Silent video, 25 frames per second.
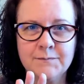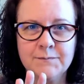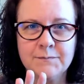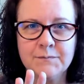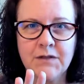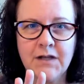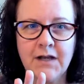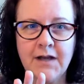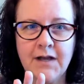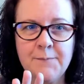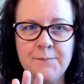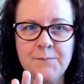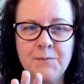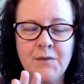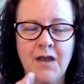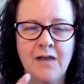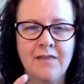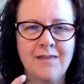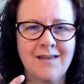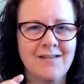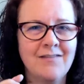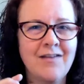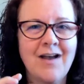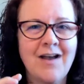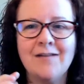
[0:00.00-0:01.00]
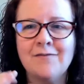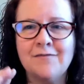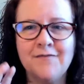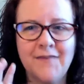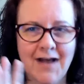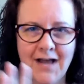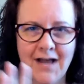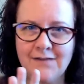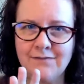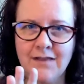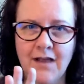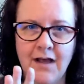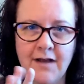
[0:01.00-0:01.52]
Okay. I think I've got
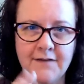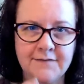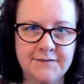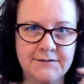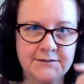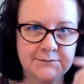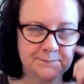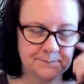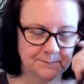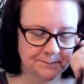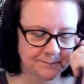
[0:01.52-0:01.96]
5 left.